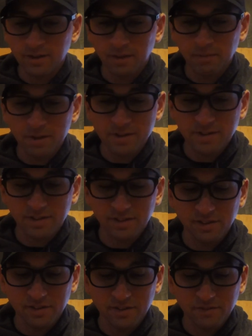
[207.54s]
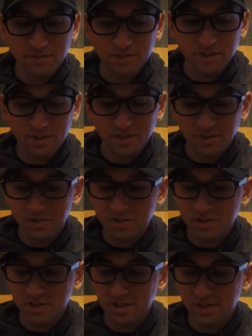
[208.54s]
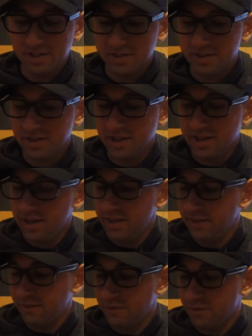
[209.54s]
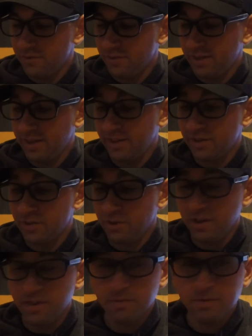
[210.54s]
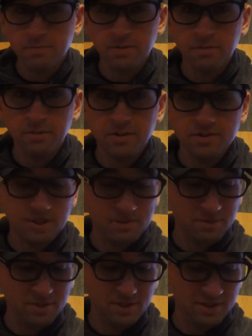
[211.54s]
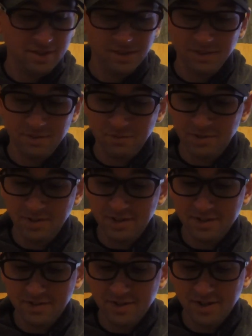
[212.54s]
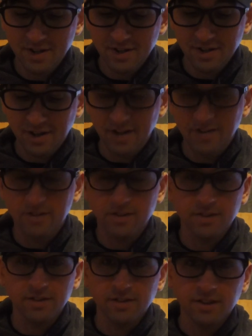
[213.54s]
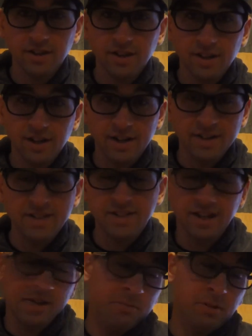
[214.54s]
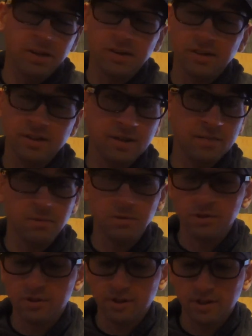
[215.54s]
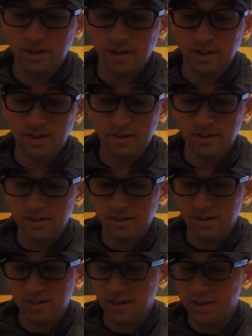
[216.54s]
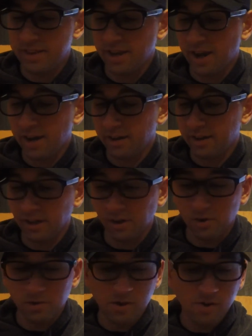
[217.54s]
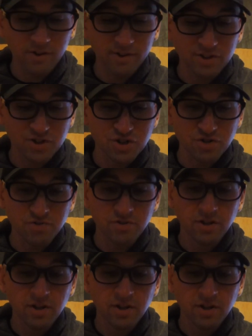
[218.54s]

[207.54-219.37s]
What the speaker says: I'm basically looking for the cushioning in this in the forefoot, and the 23 millimeters. I mean, the run yesterday, I did 10, but I could have done more, and I think I can go long in this shoe.